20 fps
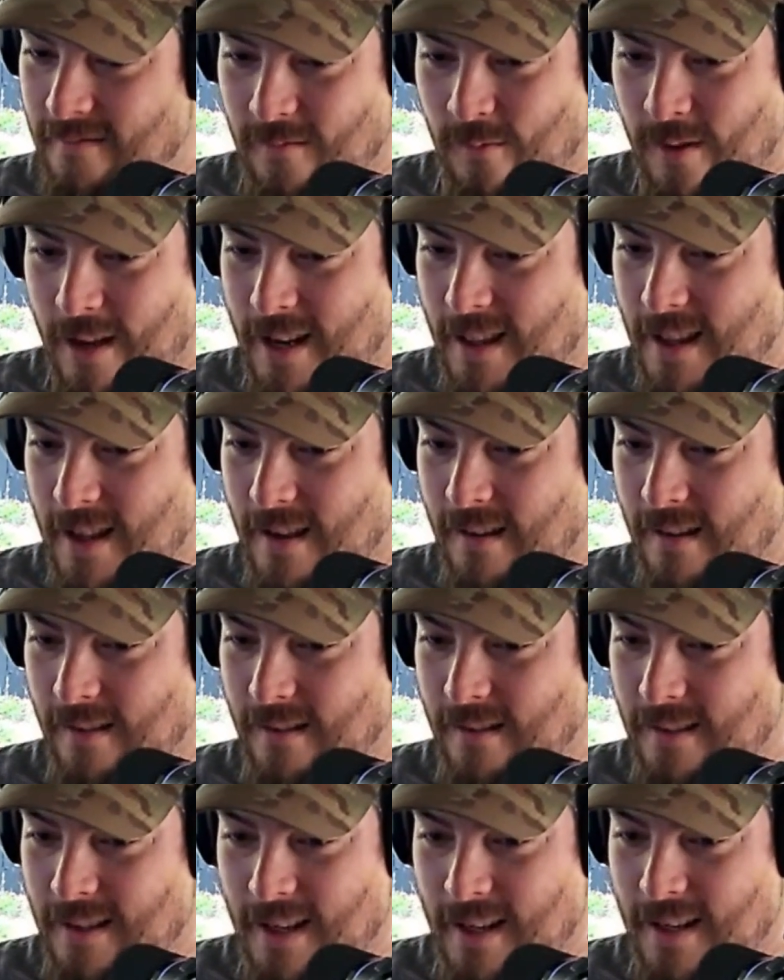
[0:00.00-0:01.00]
Went in there,
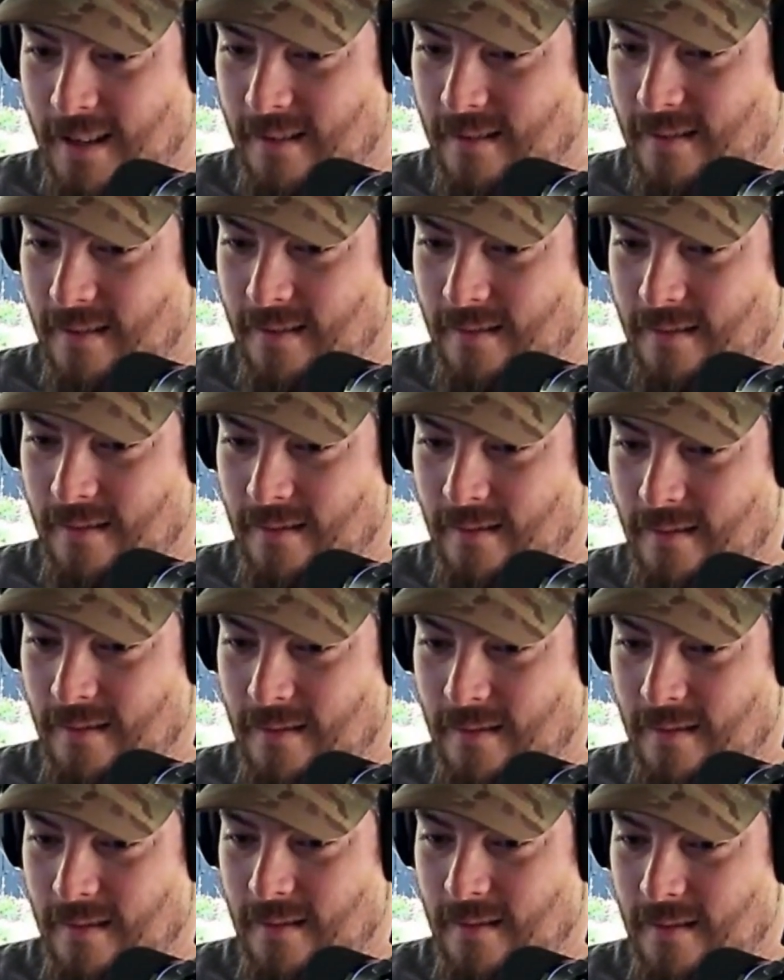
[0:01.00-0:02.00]
did it.
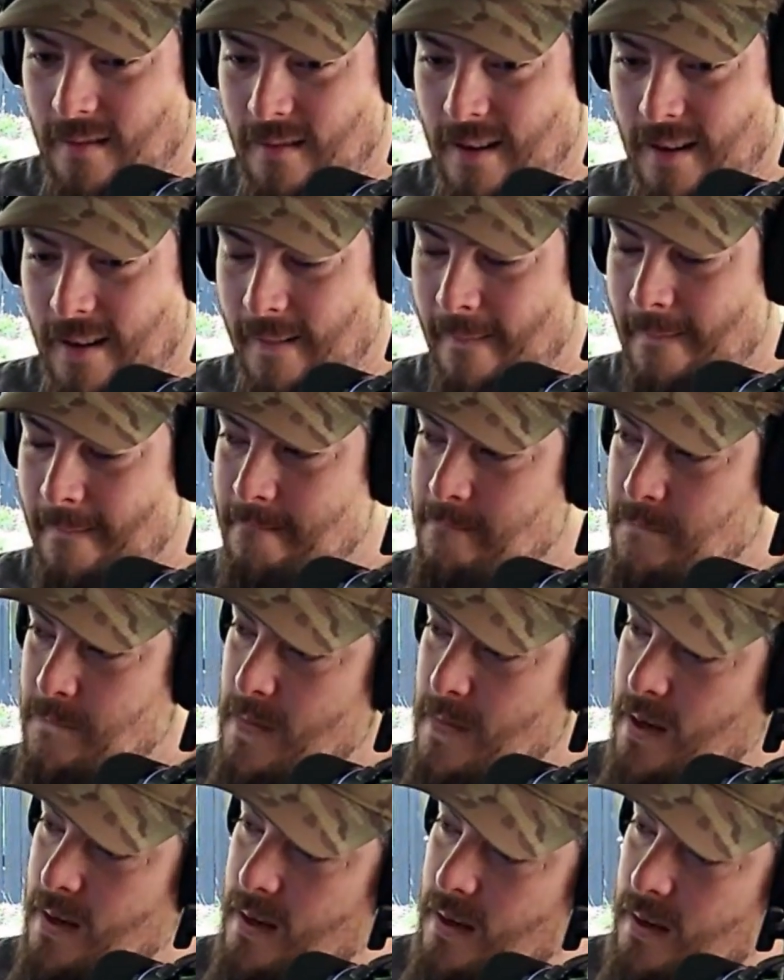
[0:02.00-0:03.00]
Right?
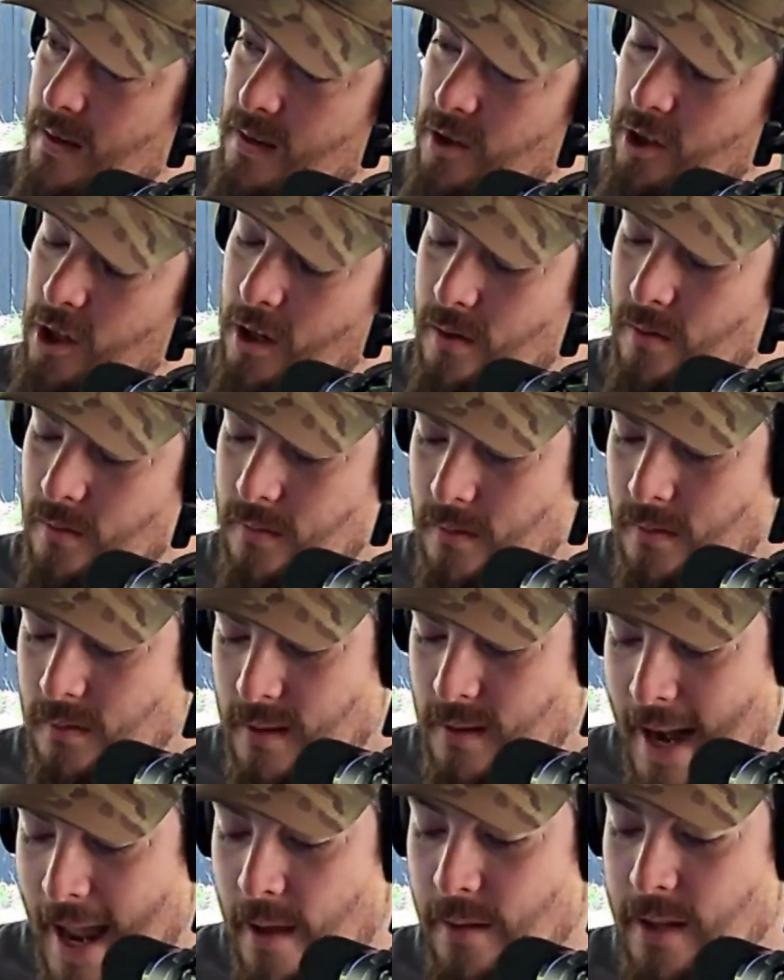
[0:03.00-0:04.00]
So
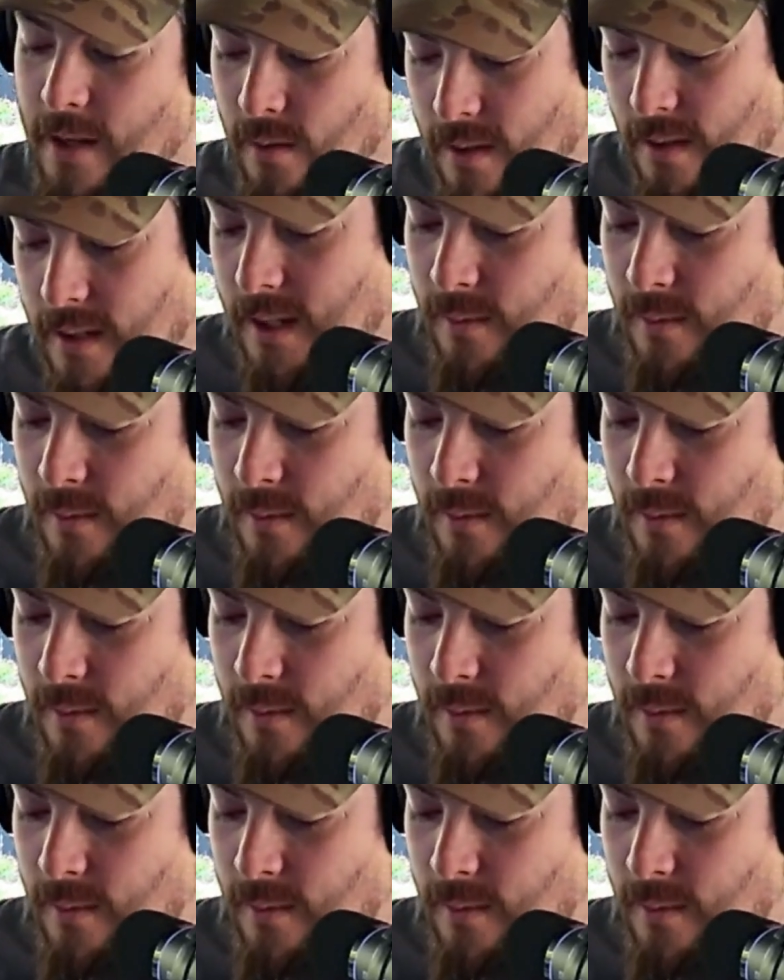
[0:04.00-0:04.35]
now the only